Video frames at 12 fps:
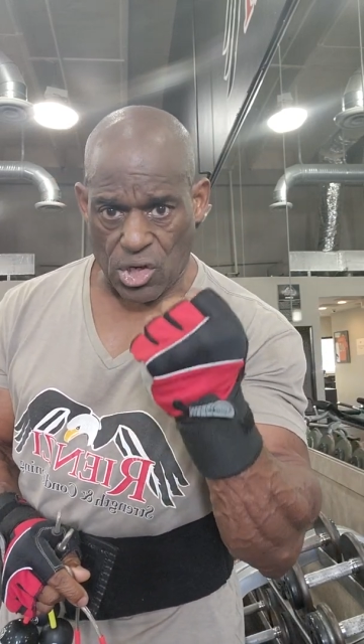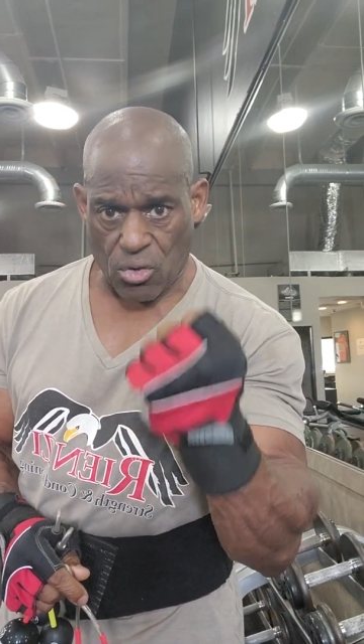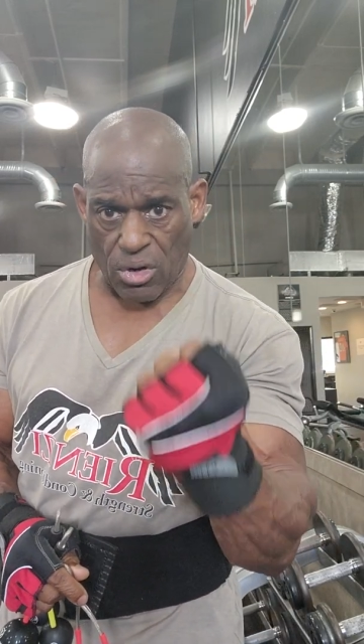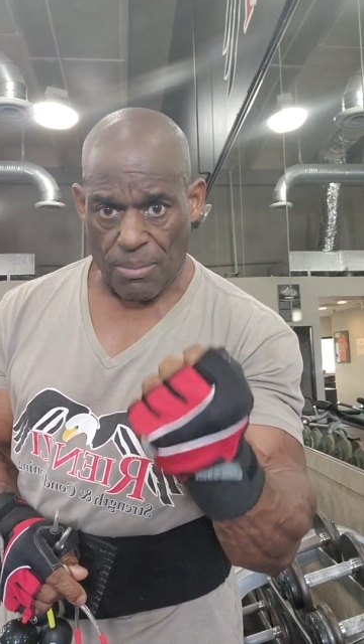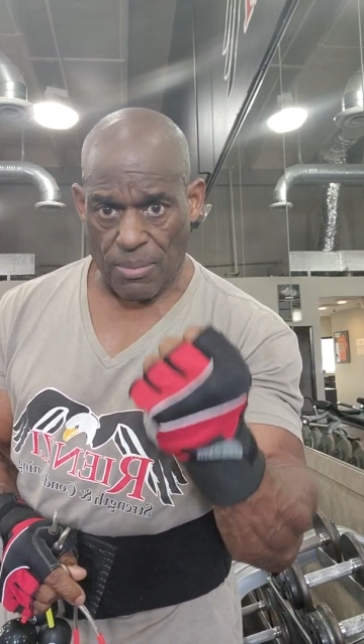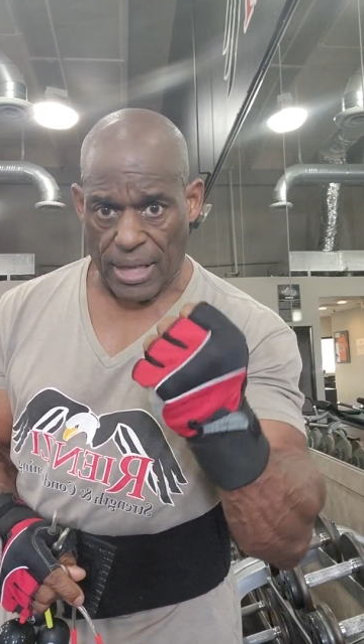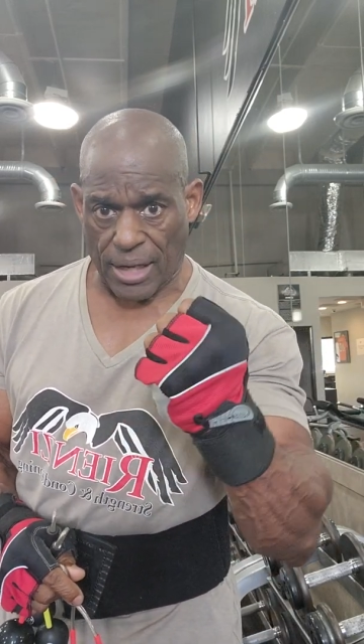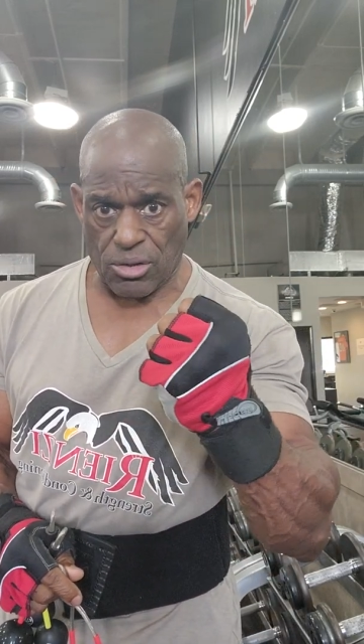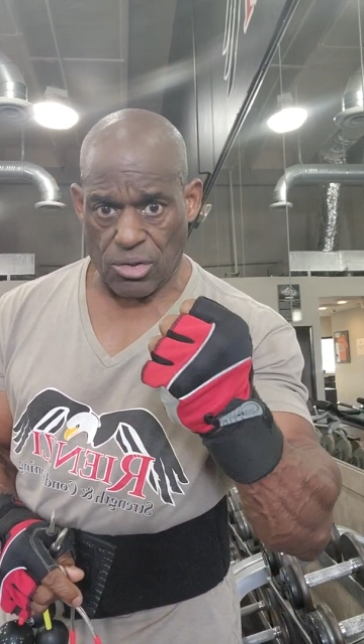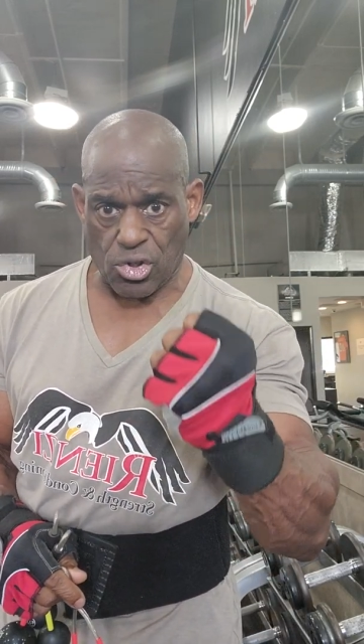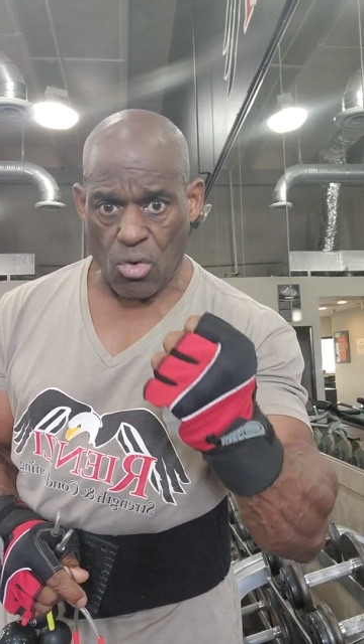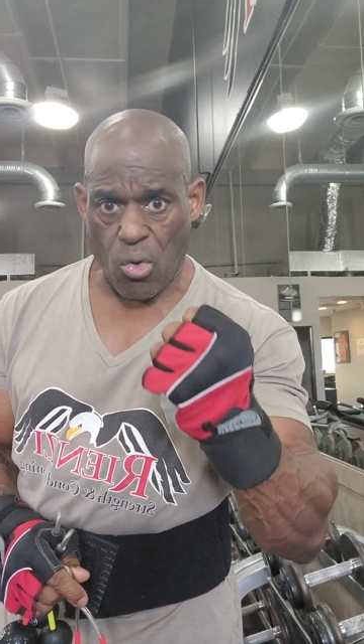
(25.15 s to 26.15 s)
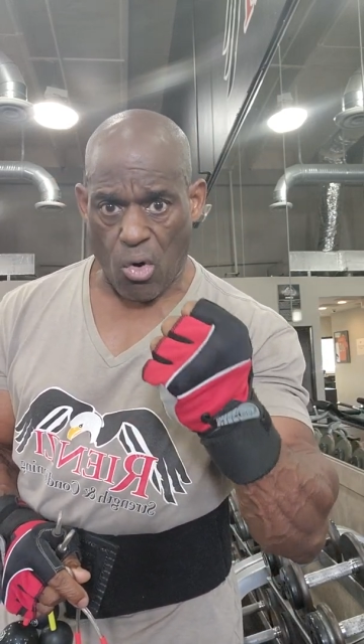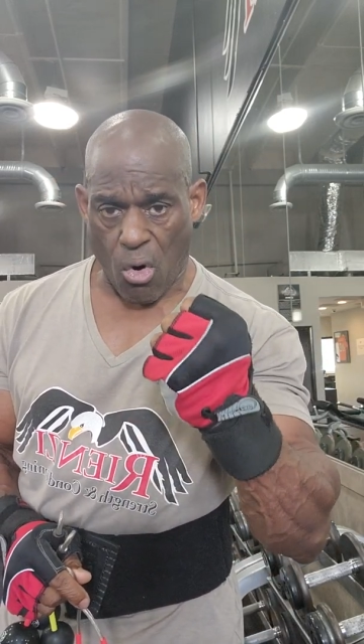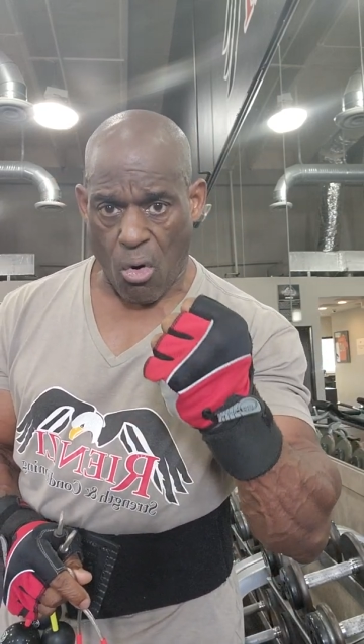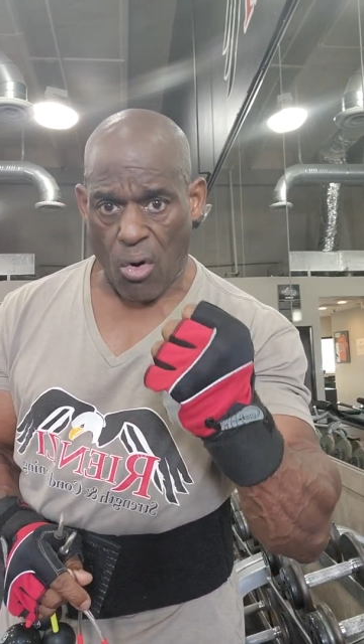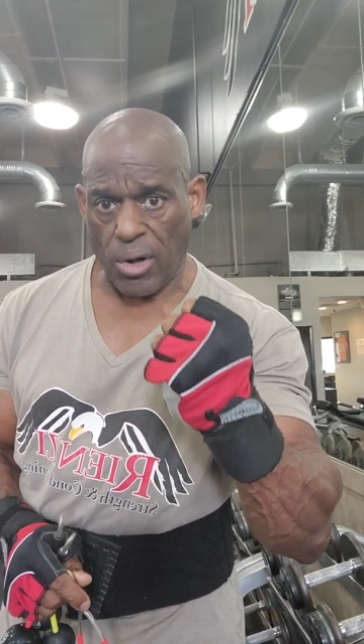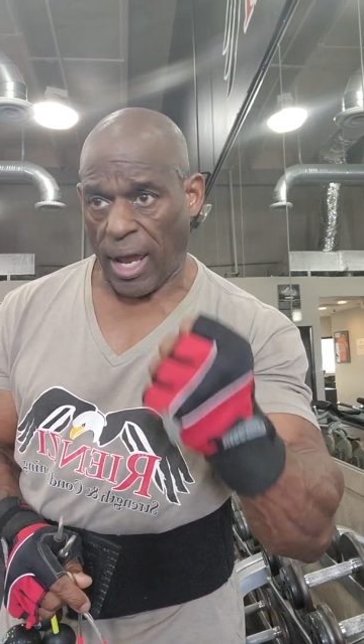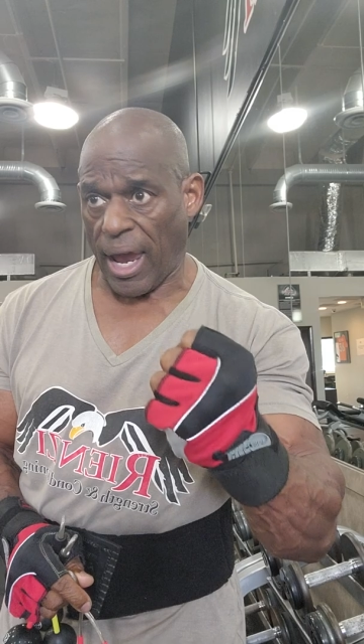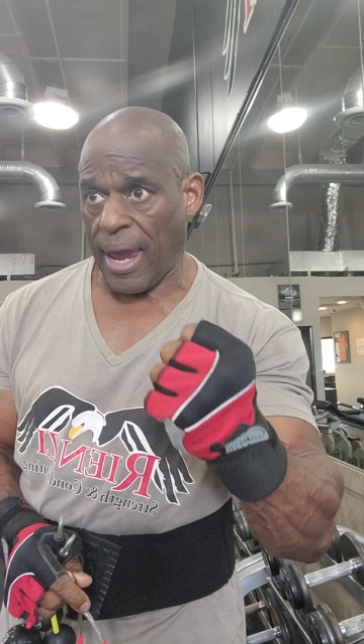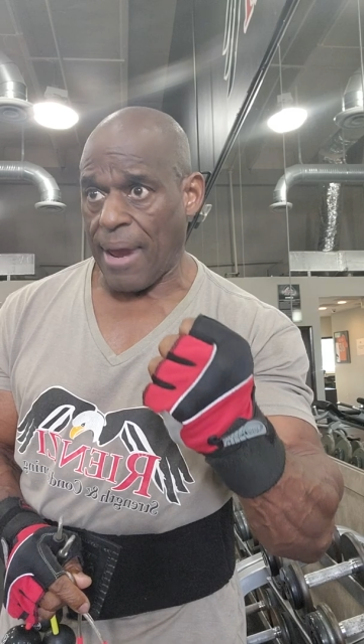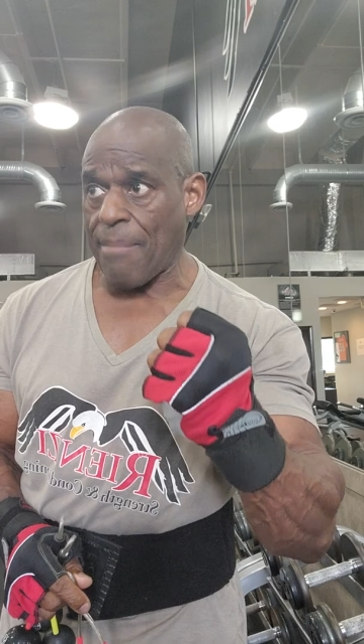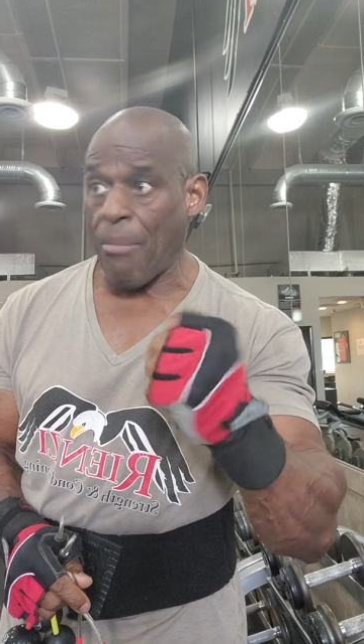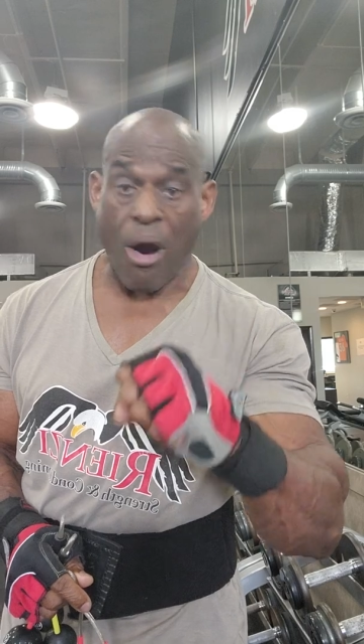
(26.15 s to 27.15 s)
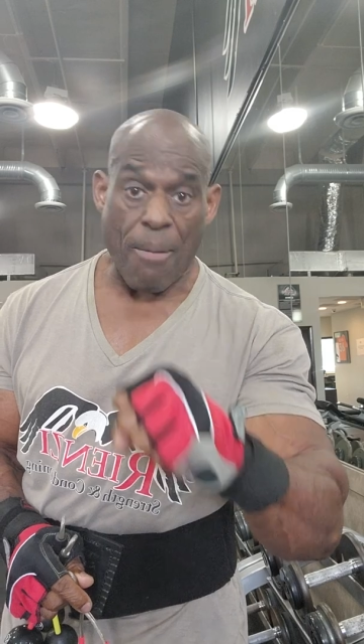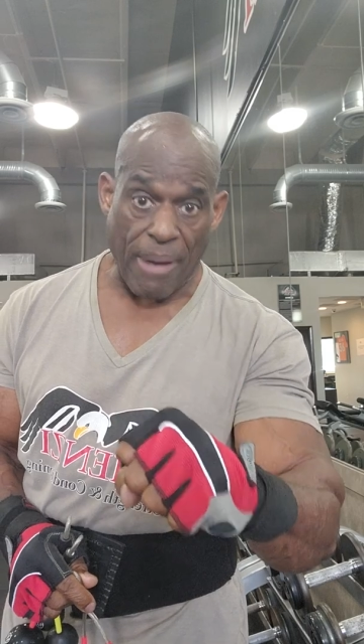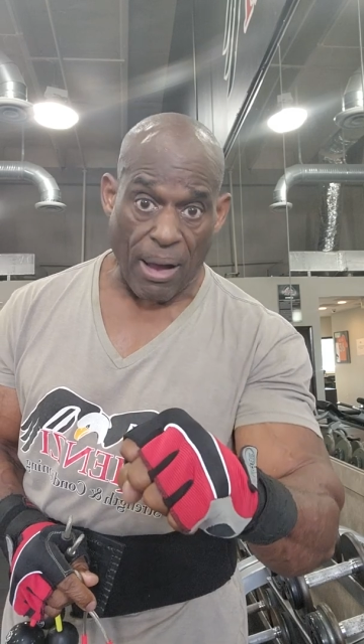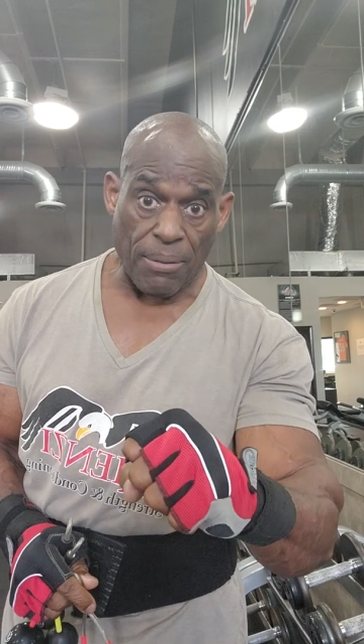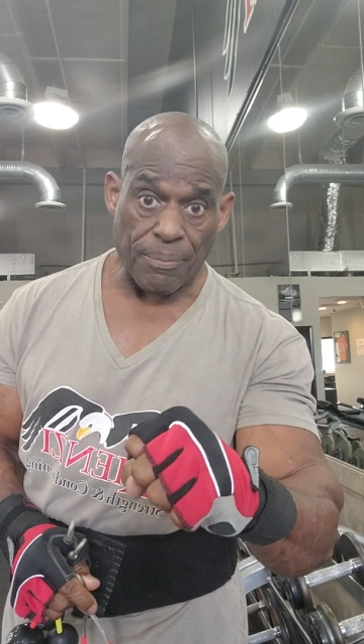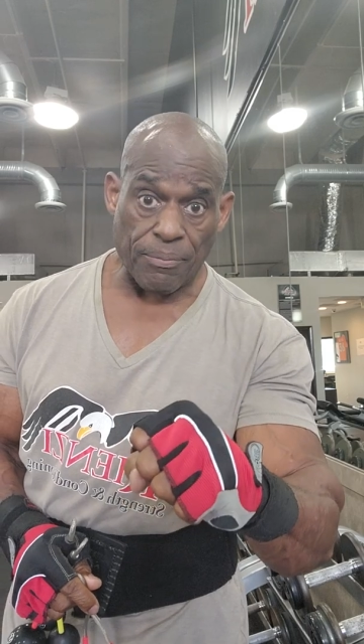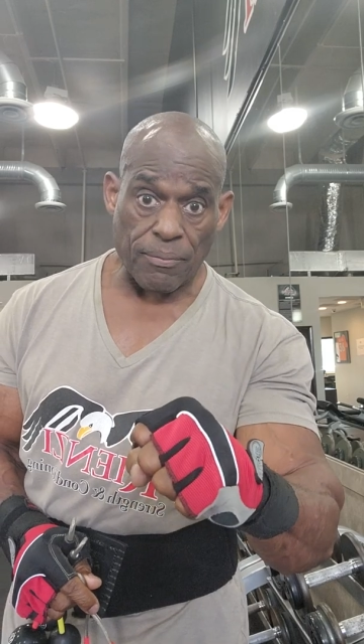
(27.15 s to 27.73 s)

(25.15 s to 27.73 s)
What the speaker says: grip like you do on a barbell,